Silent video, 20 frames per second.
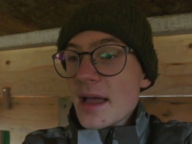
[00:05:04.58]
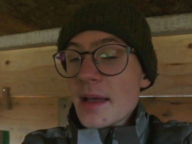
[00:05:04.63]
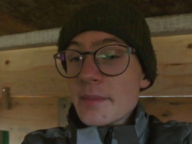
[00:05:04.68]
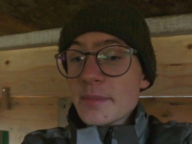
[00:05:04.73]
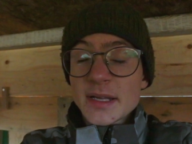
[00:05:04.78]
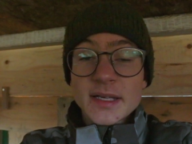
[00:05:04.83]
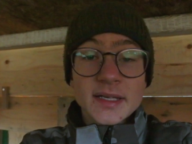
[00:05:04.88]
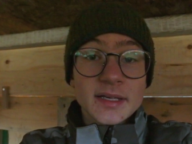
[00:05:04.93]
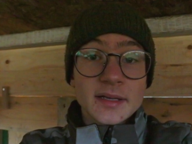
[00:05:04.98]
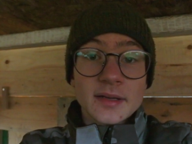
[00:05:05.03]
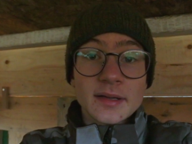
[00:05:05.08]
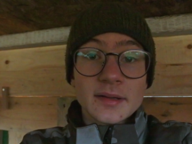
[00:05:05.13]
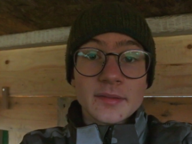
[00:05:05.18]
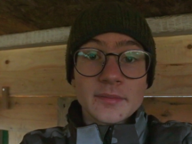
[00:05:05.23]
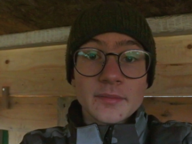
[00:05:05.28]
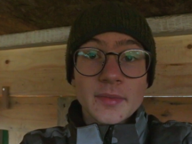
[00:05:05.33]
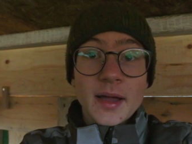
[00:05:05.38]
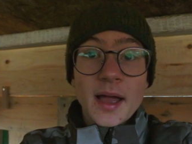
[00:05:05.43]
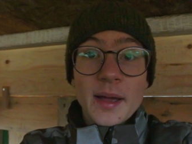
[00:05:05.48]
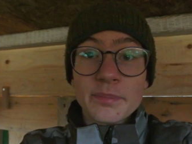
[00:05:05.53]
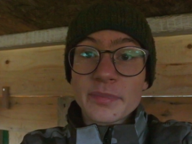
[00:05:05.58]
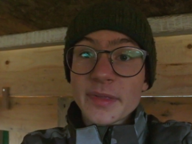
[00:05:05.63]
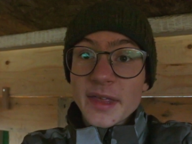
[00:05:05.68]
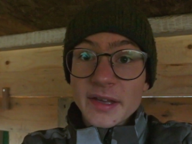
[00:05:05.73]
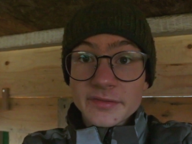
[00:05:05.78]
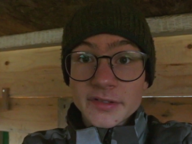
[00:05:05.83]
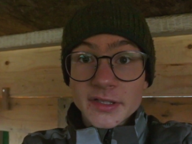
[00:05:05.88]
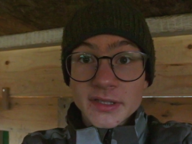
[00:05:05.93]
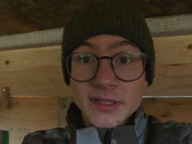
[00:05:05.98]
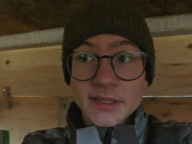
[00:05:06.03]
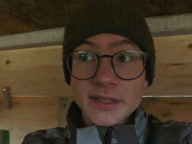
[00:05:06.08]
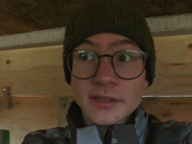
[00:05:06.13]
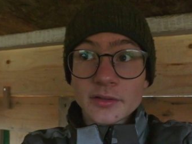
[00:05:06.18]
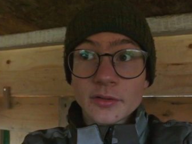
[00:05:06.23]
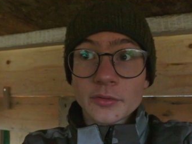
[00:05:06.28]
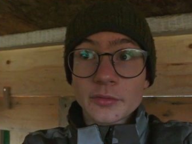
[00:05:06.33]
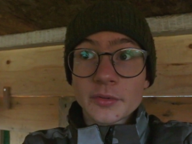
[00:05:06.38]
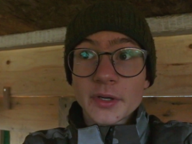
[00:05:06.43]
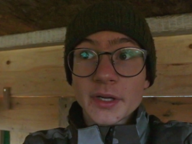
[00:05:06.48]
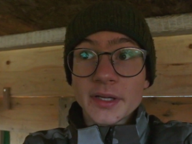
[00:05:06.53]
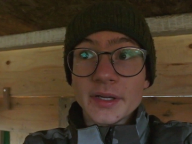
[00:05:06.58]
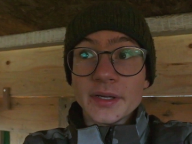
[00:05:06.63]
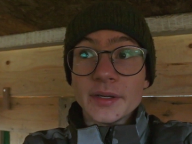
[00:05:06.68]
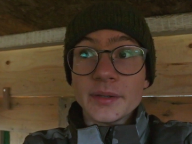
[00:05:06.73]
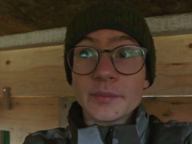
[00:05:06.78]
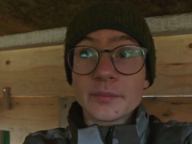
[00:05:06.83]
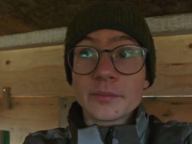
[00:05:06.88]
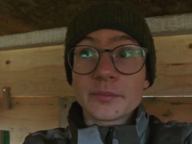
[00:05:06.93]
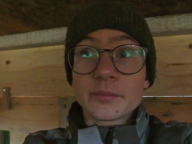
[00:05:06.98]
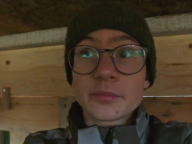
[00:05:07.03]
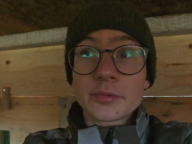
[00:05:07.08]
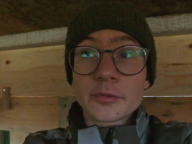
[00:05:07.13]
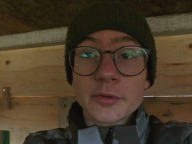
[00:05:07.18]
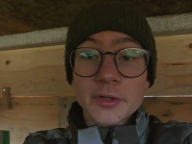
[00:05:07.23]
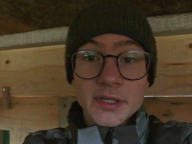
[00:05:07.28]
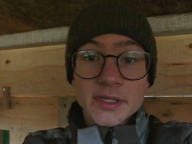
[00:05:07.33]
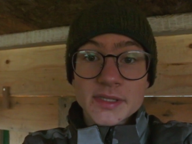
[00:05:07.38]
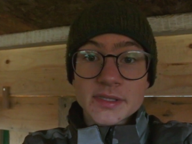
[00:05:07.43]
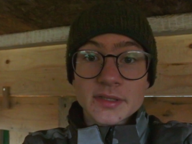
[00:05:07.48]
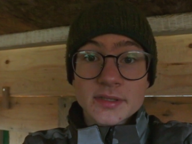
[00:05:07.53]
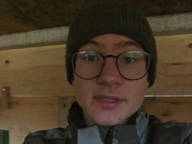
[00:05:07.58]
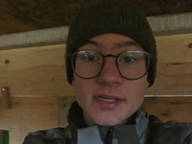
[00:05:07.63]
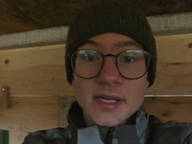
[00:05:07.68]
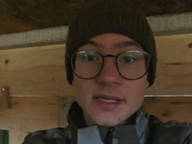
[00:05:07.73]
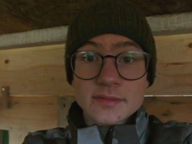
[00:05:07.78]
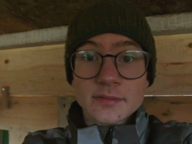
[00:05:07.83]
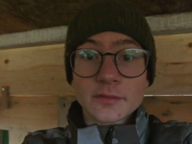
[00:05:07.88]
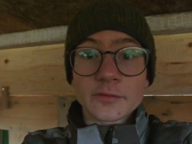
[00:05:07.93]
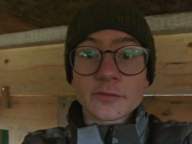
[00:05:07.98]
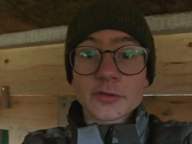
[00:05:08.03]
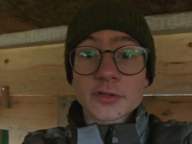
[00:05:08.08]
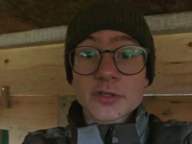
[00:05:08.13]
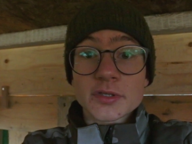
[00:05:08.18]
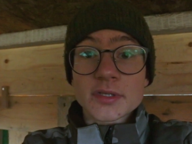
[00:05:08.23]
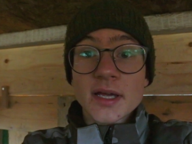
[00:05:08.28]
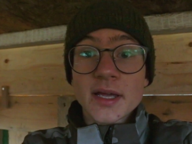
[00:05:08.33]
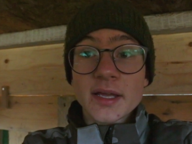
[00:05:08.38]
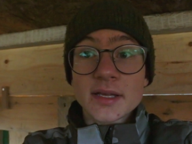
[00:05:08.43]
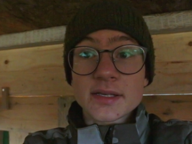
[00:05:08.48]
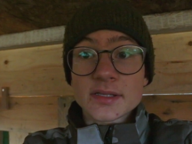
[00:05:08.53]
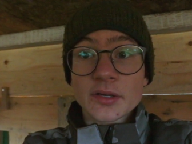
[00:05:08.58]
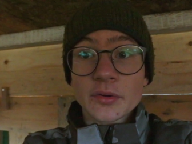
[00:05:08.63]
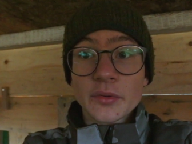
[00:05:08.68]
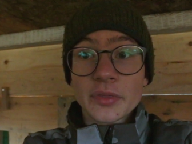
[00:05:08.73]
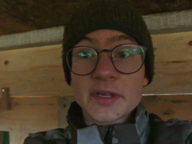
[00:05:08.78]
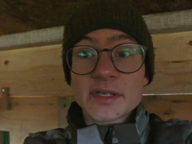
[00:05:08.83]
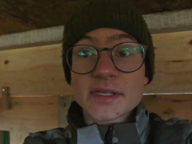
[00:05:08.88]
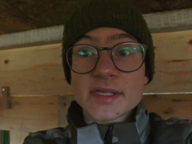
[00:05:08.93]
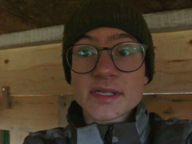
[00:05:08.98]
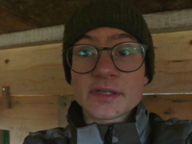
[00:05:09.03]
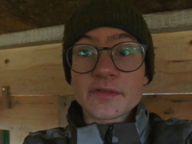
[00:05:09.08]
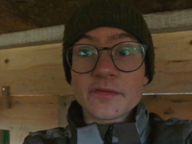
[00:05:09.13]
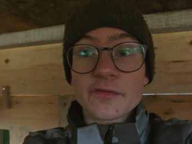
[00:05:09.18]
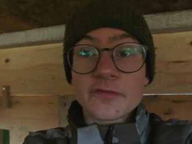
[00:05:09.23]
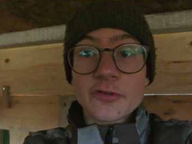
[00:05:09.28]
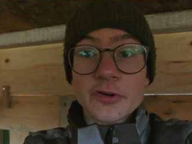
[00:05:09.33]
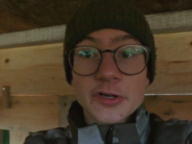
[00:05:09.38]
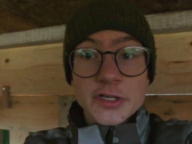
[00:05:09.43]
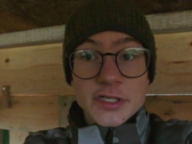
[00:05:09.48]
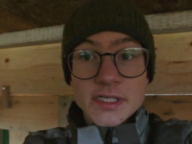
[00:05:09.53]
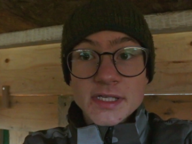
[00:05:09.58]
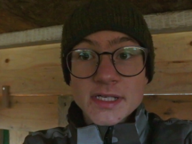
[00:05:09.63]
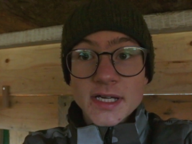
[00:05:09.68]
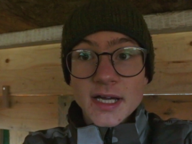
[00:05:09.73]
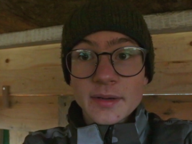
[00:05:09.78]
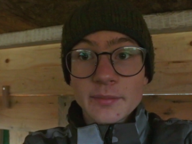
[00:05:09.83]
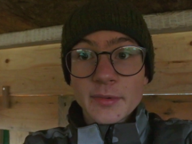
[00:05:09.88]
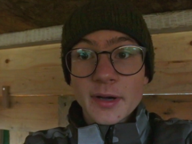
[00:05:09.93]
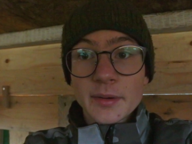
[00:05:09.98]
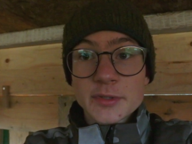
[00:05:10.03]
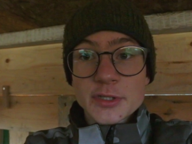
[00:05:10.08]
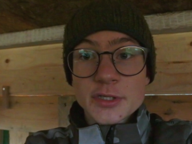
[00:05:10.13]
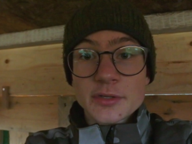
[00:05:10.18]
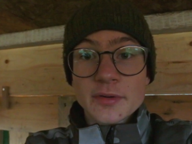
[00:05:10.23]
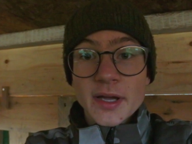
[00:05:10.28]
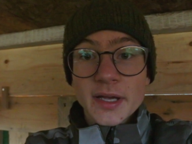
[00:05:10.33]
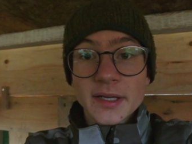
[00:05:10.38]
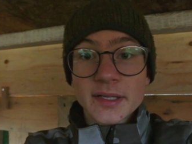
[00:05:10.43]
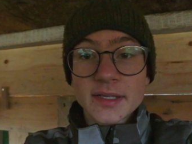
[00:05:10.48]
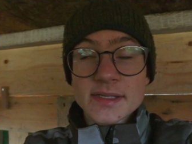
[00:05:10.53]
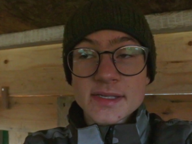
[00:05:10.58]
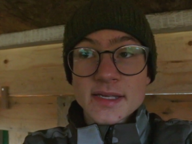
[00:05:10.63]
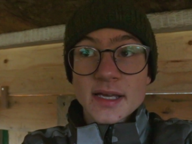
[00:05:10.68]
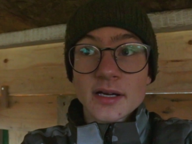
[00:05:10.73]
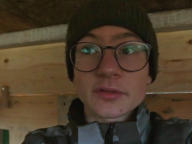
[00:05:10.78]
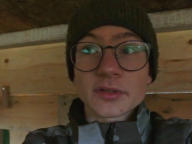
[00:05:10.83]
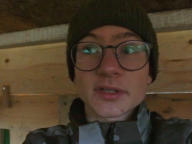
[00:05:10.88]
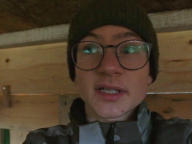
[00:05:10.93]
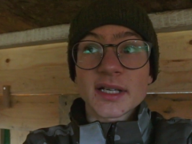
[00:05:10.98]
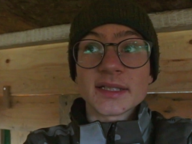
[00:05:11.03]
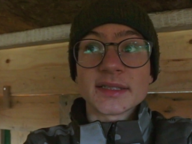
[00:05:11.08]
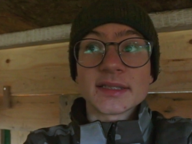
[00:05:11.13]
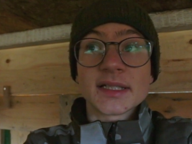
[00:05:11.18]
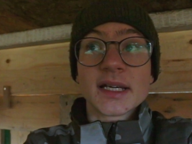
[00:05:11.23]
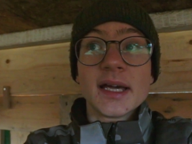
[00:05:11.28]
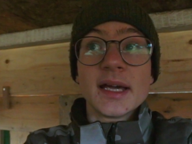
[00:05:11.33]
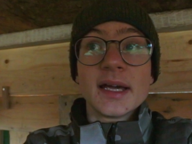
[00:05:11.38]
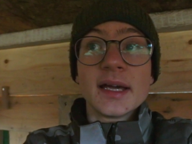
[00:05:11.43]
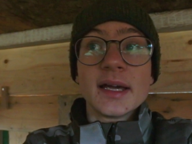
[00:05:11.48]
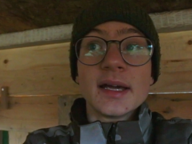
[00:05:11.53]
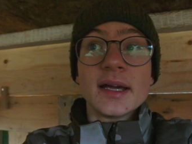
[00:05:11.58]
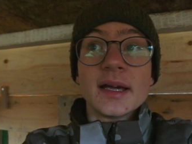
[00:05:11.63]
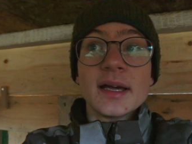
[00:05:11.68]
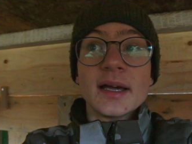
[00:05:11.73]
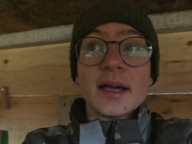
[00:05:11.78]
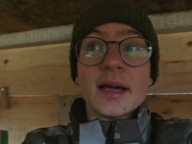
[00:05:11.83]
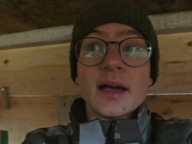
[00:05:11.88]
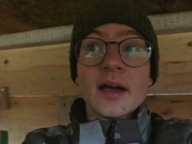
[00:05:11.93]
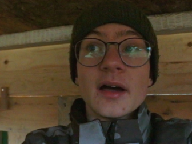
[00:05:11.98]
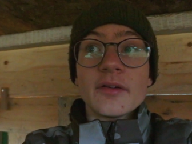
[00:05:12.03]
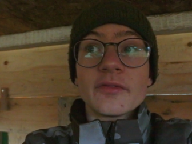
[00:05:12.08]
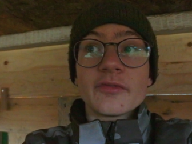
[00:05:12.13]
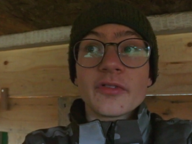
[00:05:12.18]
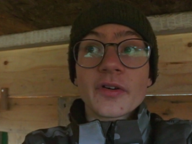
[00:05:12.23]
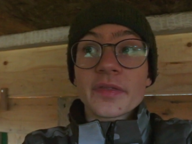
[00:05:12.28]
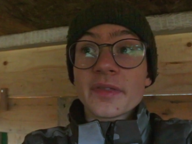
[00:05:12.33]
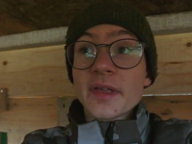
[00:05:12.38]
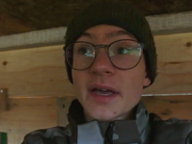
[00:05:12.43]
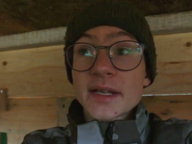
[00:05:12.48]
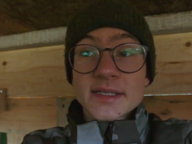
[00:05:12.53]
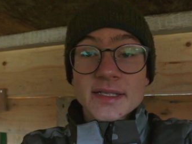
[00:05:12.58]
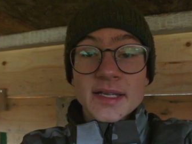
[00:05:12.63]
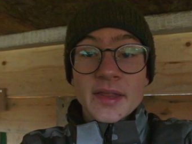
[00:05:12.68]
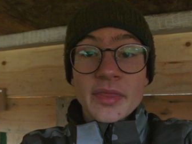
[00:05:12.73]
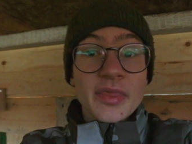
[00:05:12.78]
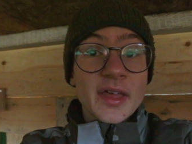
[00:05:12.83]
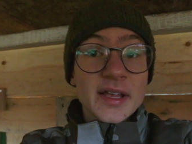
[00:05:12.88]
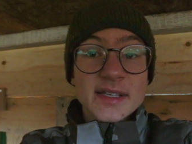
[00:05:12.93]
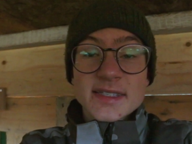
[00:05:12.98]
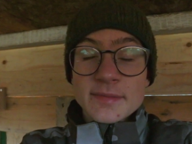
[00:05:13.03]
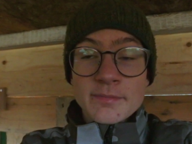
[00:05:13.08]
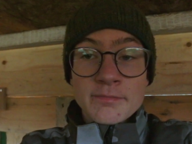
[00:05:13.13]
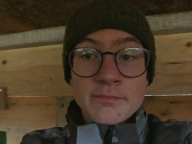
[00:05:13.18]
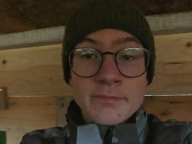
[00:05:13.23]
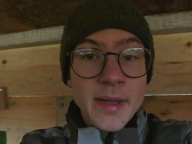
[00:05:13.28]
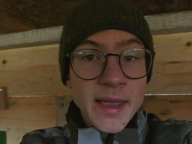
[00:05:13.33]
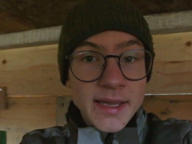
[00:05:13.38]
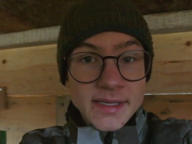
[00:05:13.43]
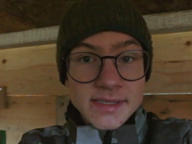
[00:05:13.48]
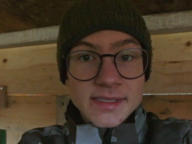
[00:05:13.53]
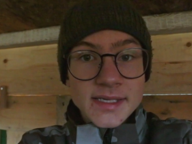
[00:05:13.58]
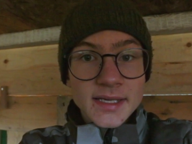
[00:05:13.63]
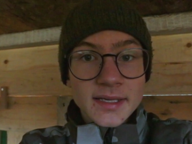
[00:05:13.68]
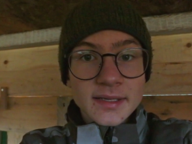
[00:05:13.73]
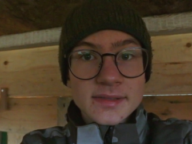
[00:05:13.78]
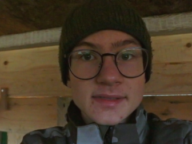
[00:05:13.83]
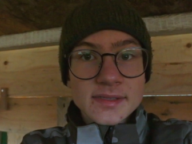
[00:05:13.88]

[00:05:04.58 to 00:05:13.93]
But I'm definitely already pretty successful for today, so this is the first time I'm trying this out, and for that, that's amazing.